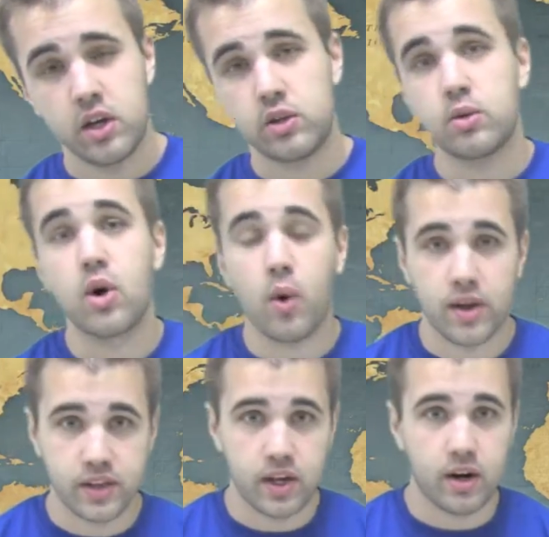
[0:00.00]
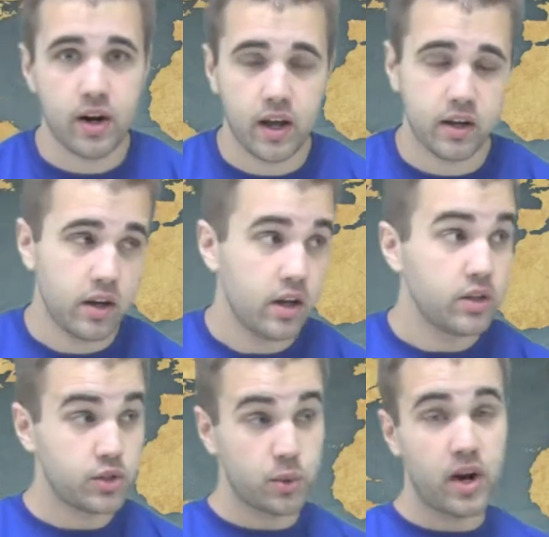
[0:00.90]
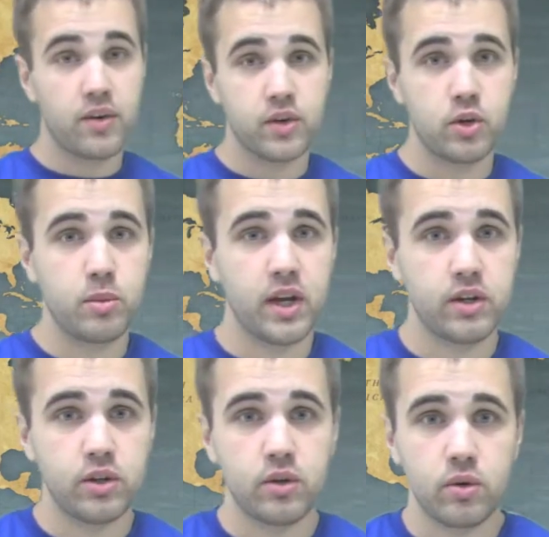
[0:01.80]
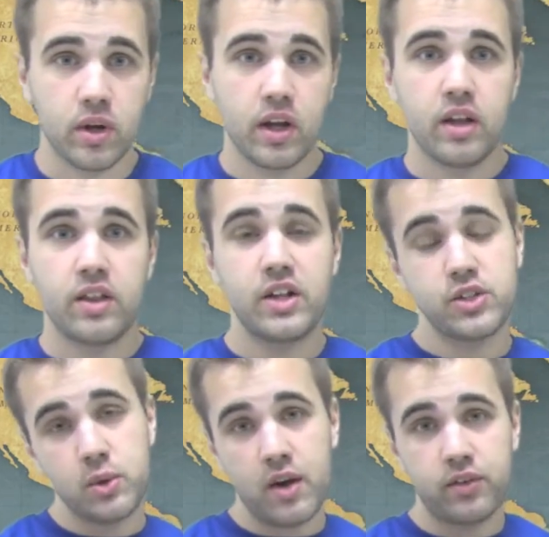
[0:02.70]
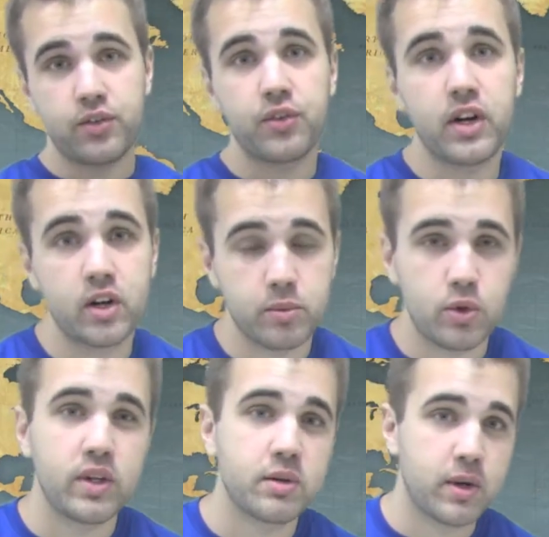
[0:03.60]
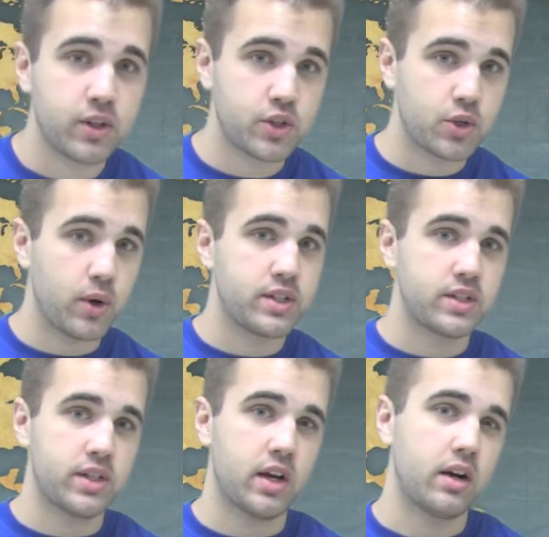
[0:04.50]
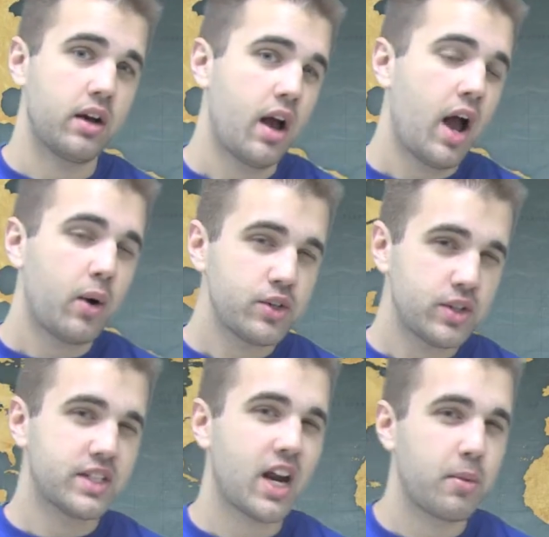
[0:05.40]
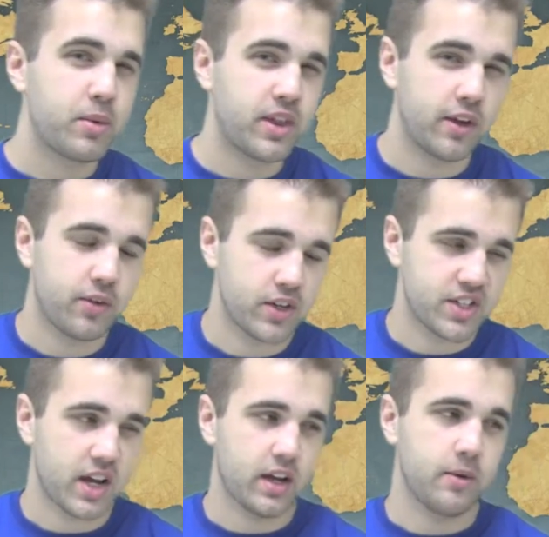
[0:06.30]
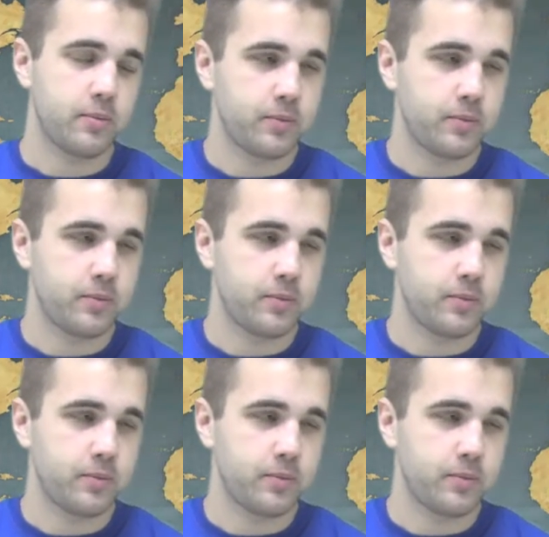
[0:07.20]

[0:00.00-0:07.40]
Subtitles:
you go on the internet, do whatever you may do, that's you having freedom. You get to make the choices there. I want you to stop and think for a second.